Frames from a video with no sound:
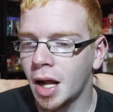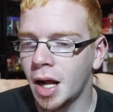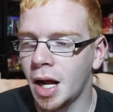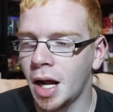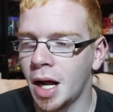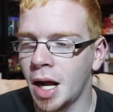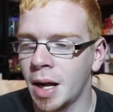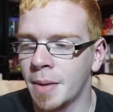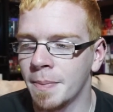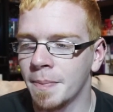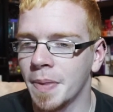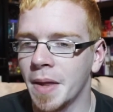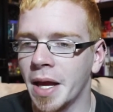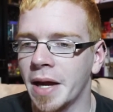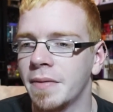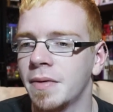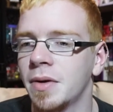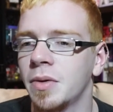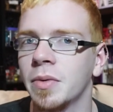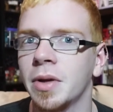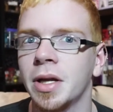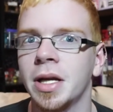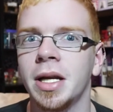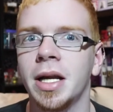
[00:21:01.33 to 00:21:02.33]
Um, I
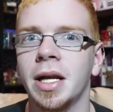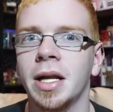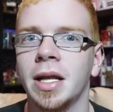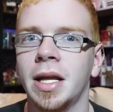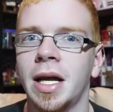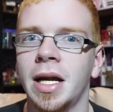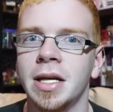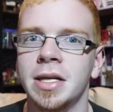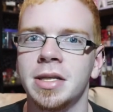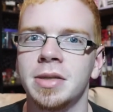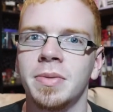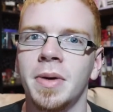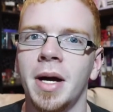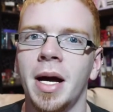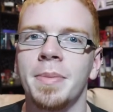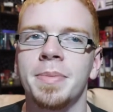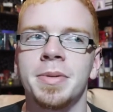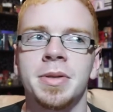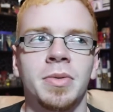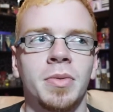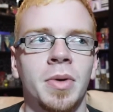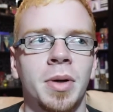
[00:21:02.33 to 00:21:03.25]
haven't really done a lot of swaps.